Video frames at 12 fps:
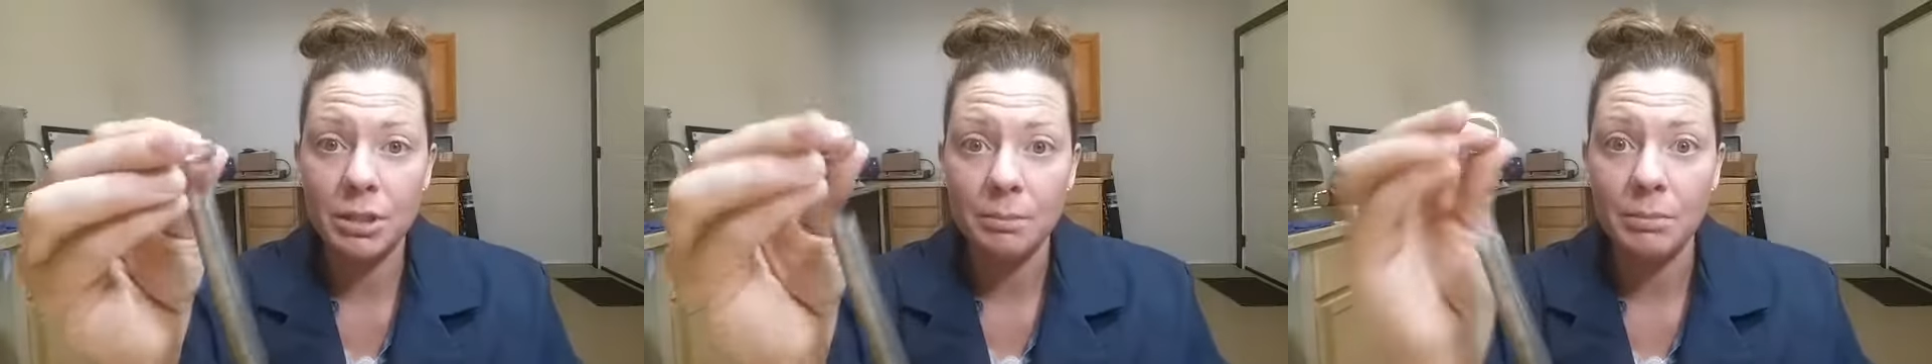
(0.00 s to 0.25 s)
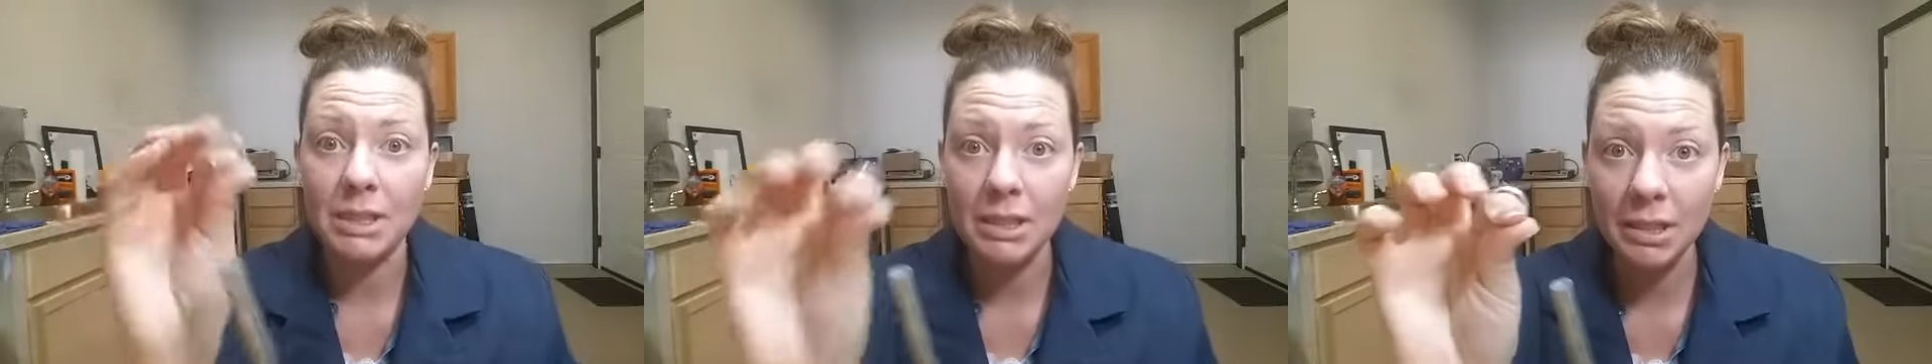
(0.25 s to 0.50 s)

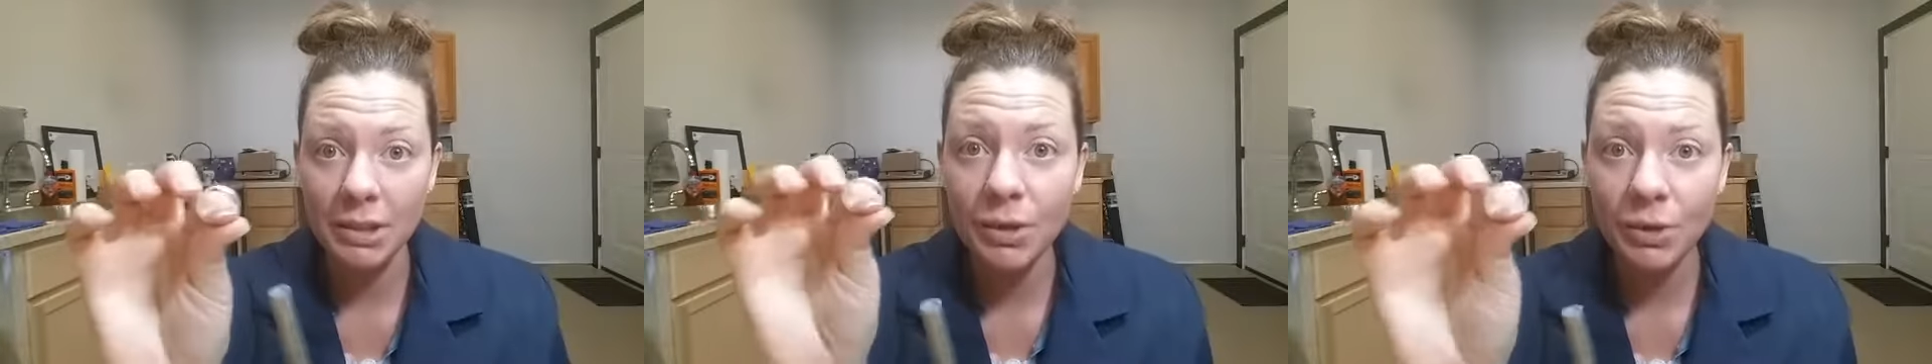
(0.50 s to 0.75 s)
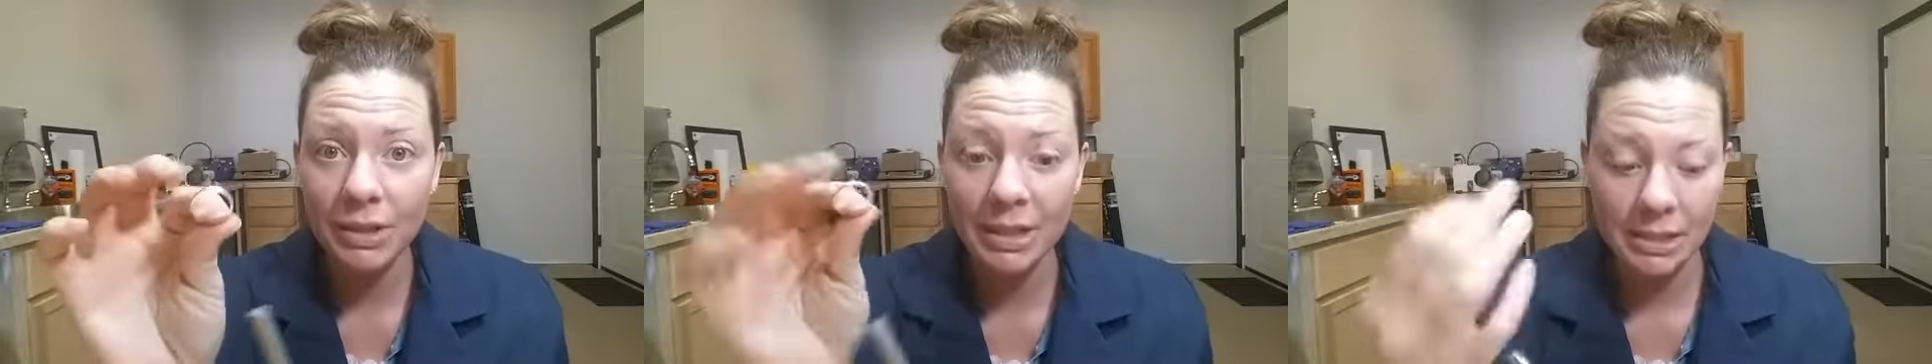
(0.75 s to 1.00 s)
material
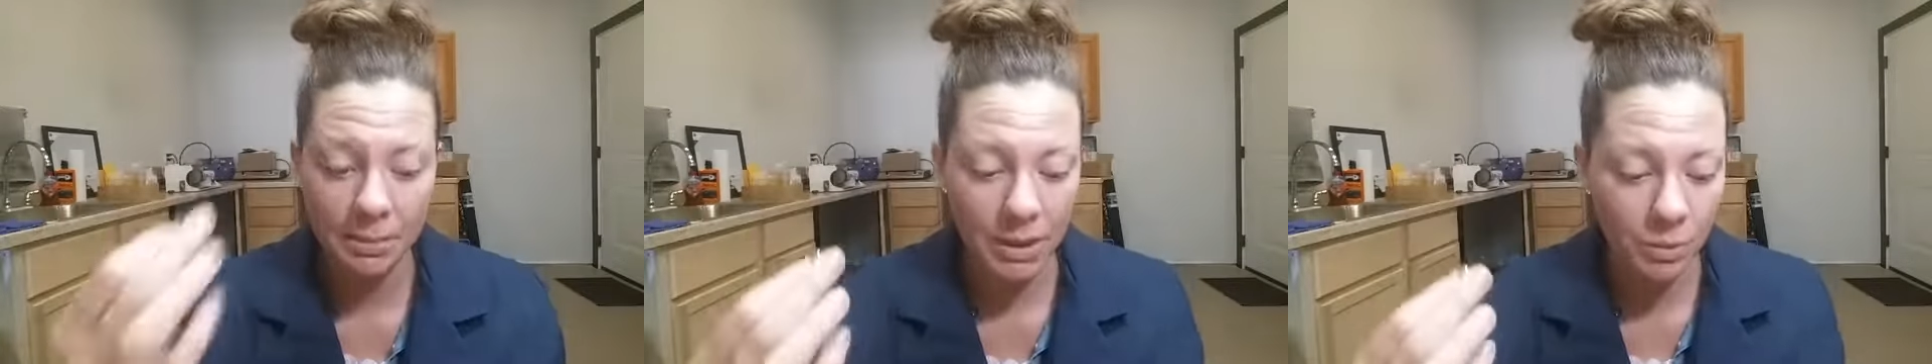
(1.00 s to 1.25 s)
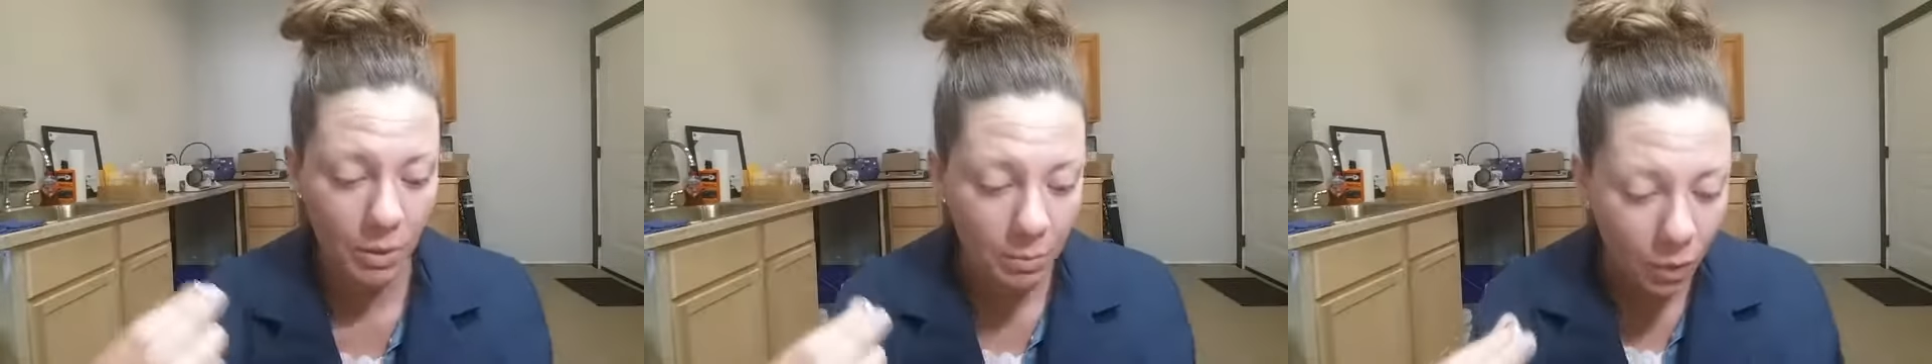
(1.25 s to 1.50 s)
needs to be
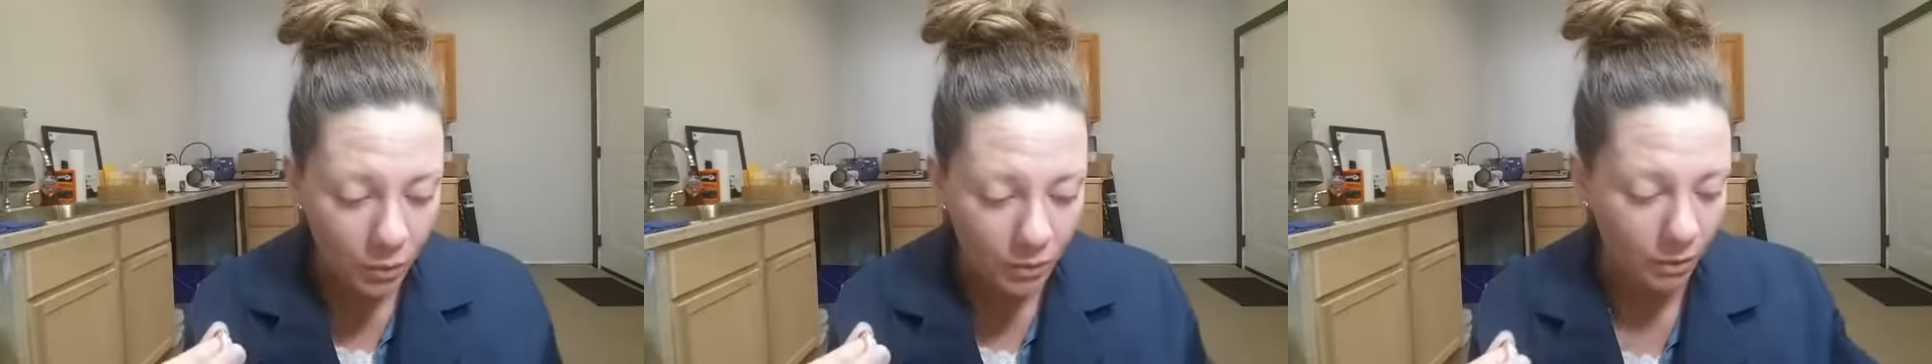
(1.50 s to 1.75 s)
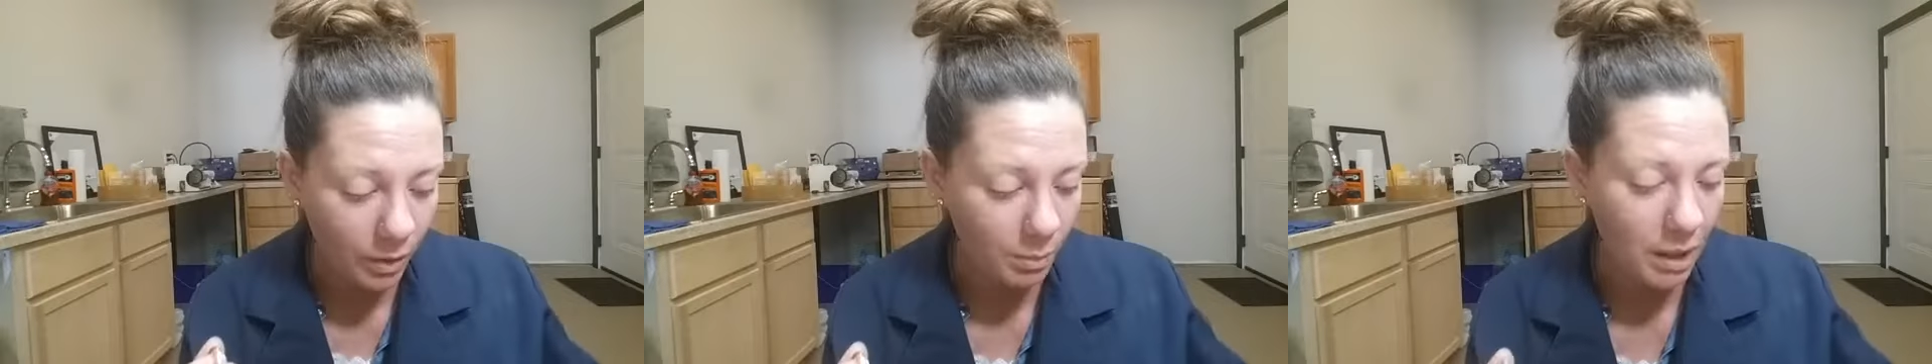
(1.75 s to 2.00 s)
removed
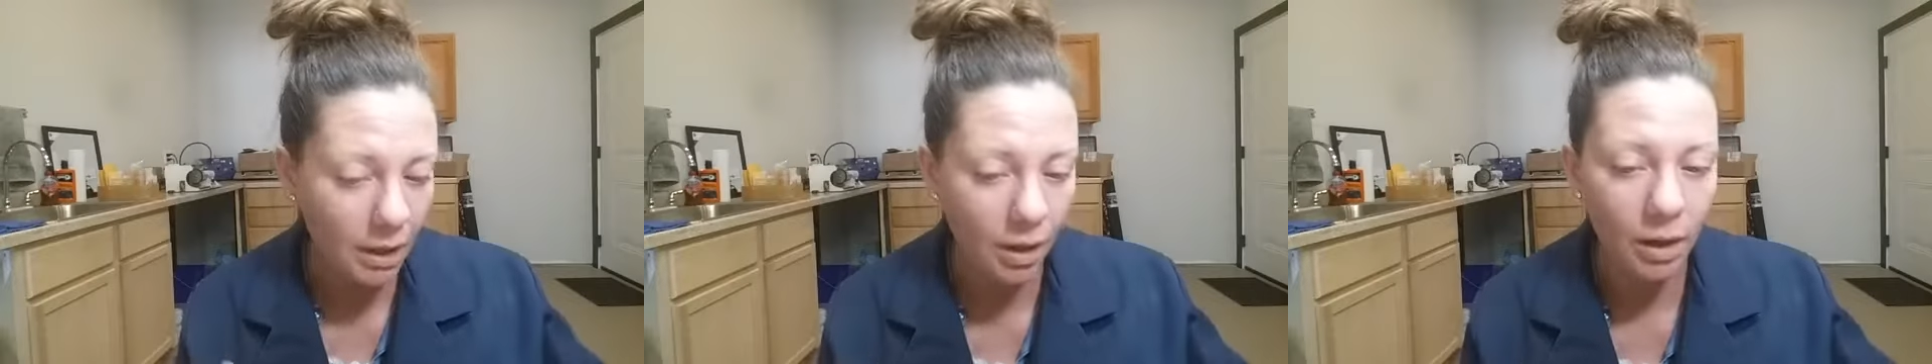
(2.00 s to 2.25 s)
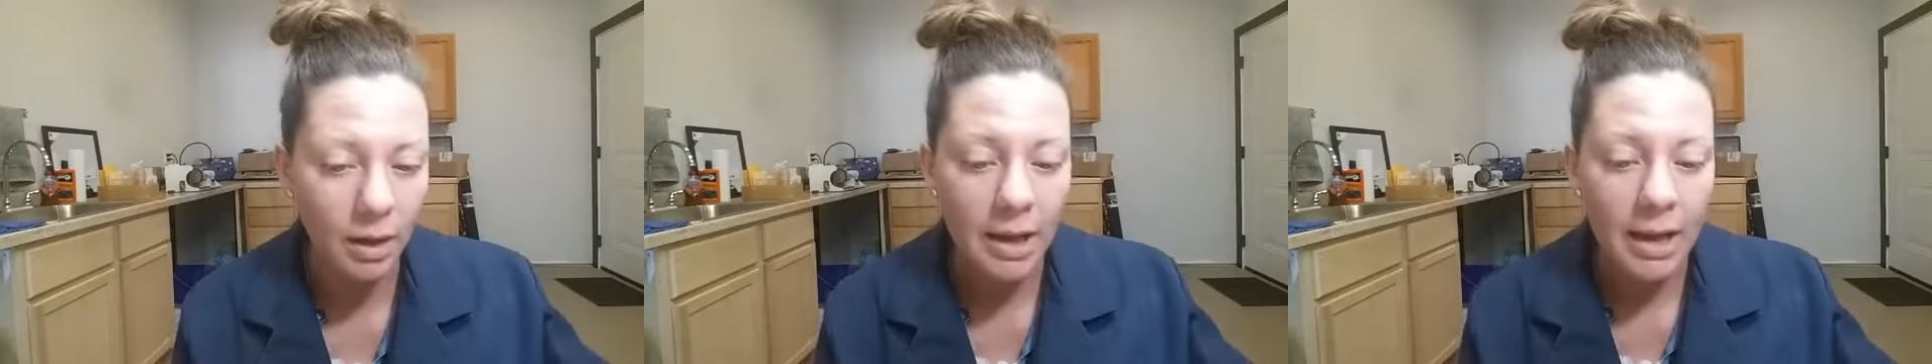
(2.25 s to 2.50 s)
from
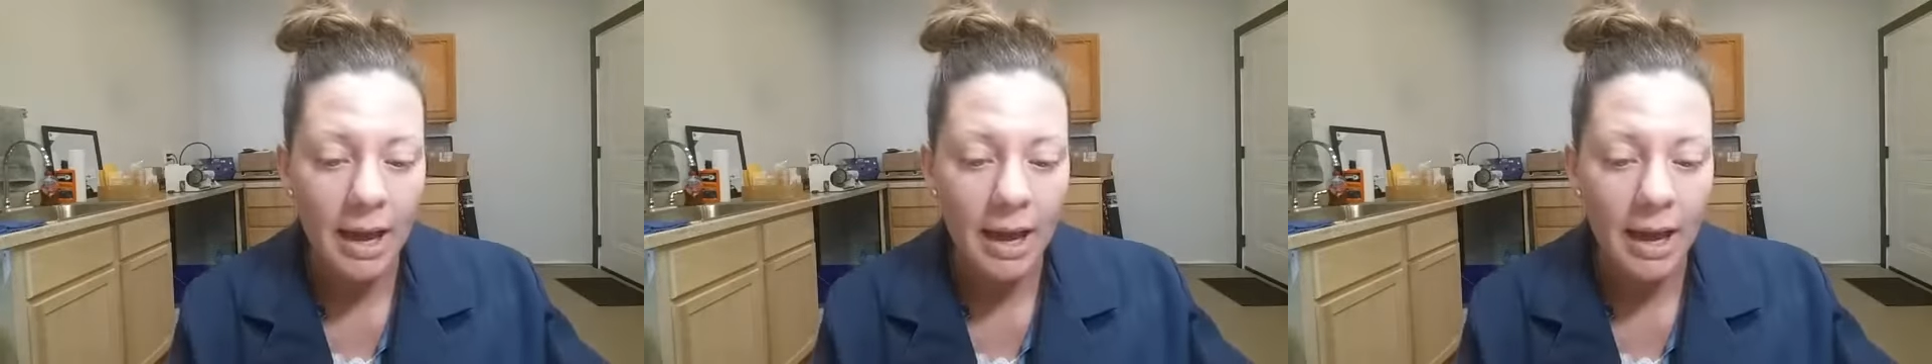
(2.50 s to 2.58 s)
here?